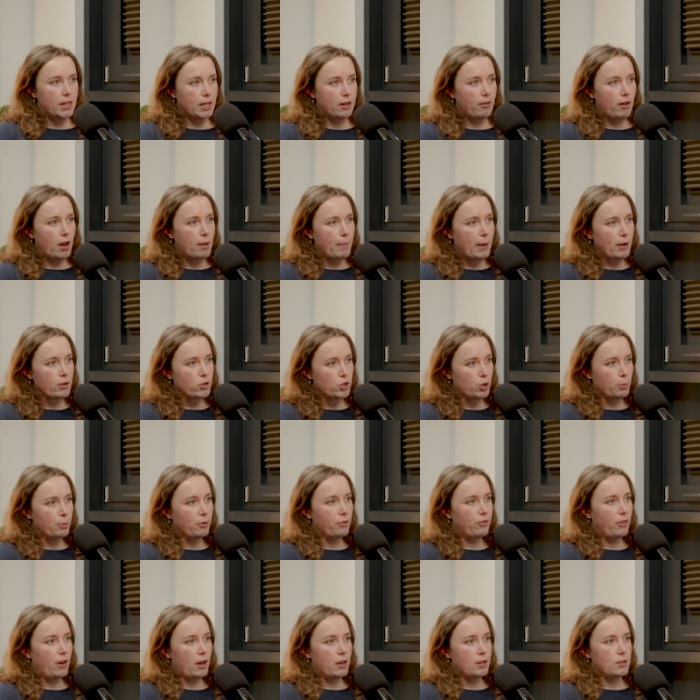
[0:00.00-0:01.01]
great about
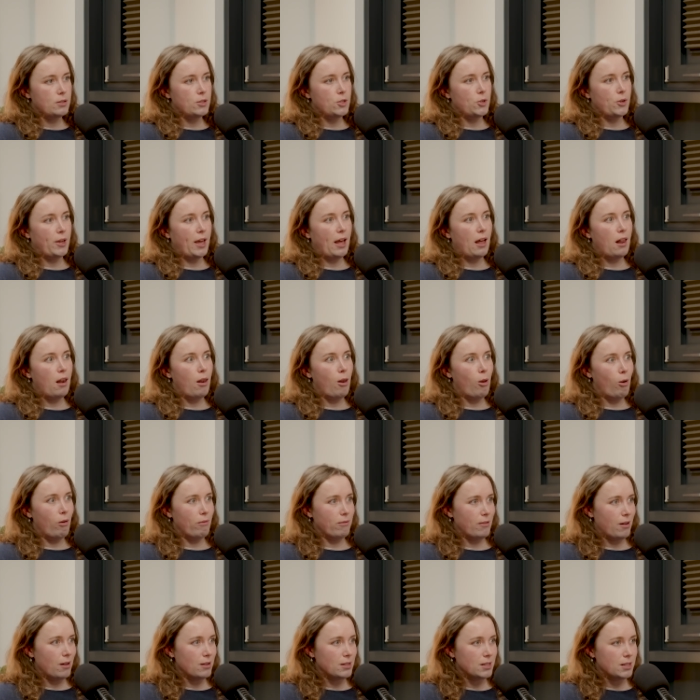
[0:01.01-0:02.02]
Shopify is you get a lot
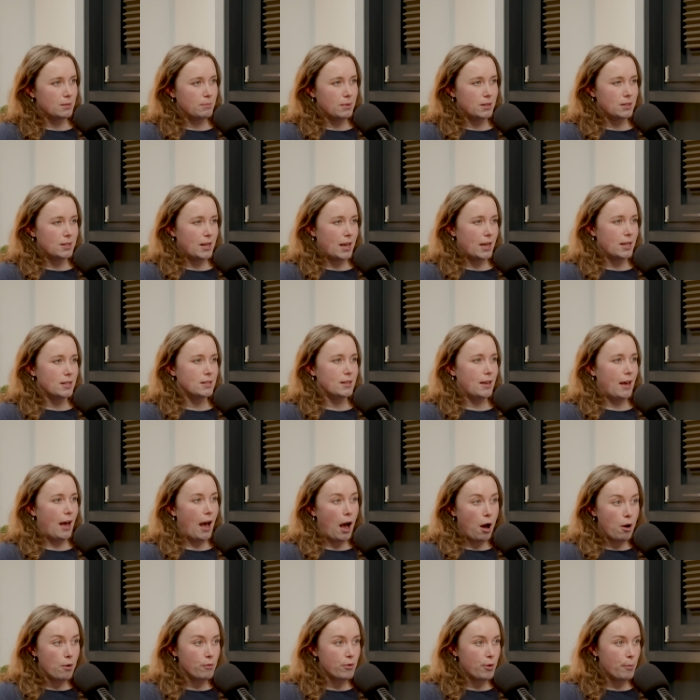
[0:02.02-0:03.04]
of customer data
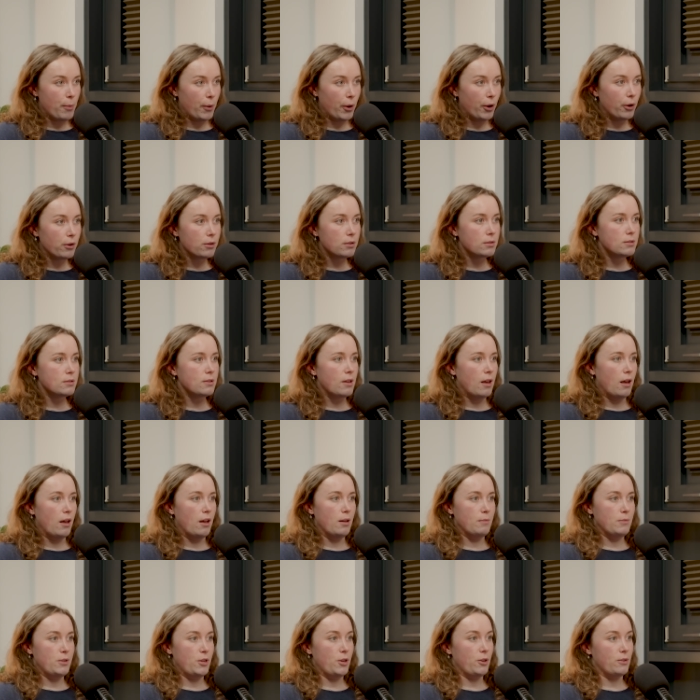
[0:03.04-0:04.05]
out of the box.
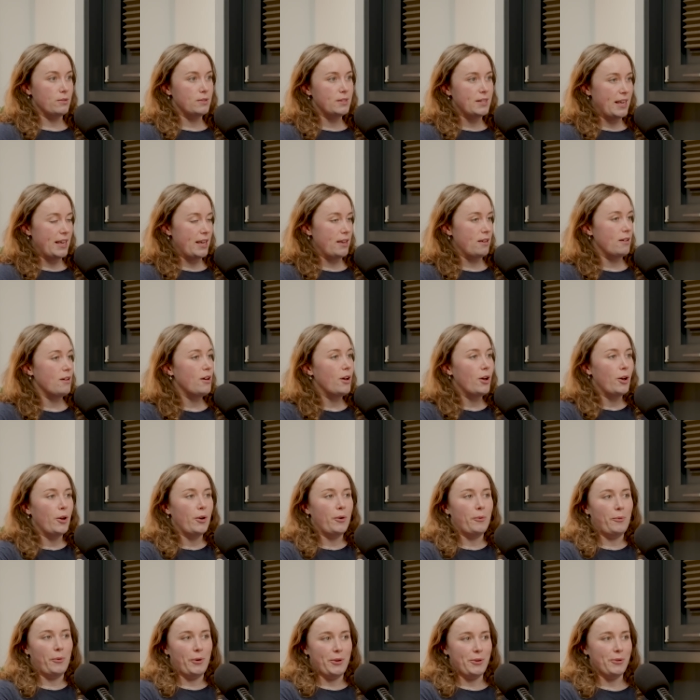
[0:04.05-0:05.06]
You can see
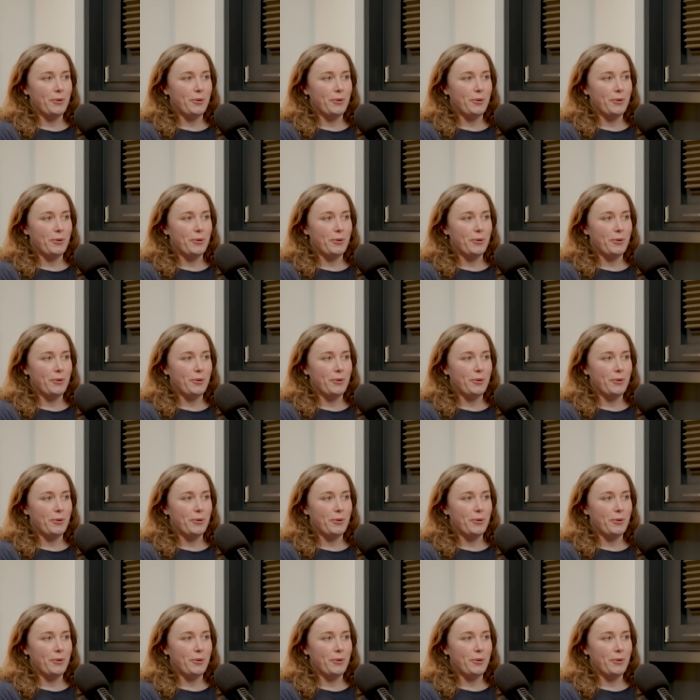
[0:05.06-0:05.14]
what your